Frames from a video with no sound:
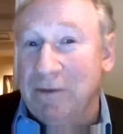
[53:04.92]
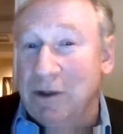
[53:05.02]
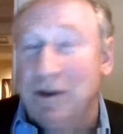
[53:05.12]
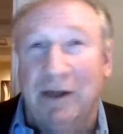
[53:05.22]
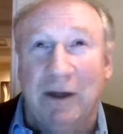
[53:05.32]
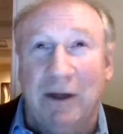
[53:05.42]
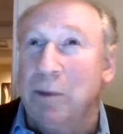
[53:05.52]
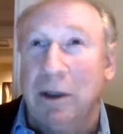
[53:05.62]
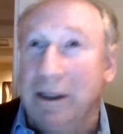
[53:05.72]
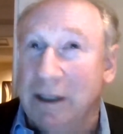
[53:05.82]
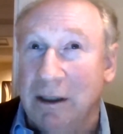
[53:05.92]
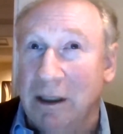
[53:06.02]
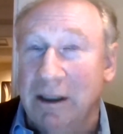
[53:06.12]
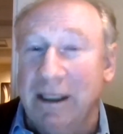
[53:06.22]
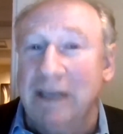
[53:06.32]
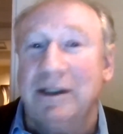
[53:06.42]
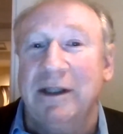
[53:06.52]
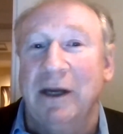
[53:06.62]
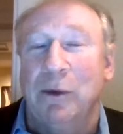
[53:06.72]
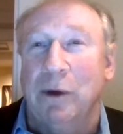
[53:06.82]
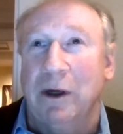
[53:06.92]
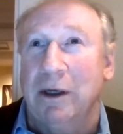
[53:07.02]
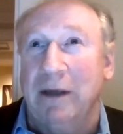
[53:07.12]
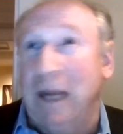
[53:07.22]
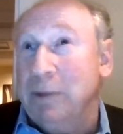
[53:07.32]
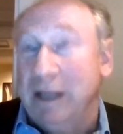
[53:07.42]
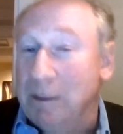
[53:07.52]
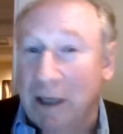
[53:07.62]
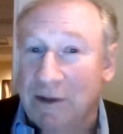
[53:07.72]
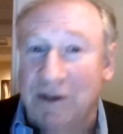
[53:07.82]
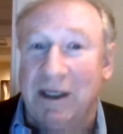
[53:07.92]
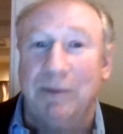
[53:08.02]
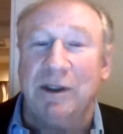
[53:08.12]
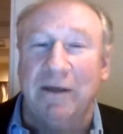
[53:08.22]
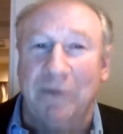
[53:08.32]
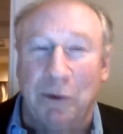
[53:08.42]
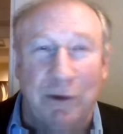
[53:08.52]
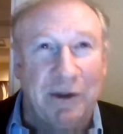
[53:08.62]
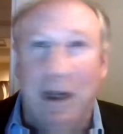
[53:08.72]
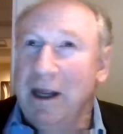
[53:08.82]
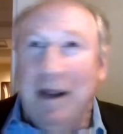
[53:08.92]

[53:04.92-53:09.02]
views that there were political elites that were not playing by the same set of rules.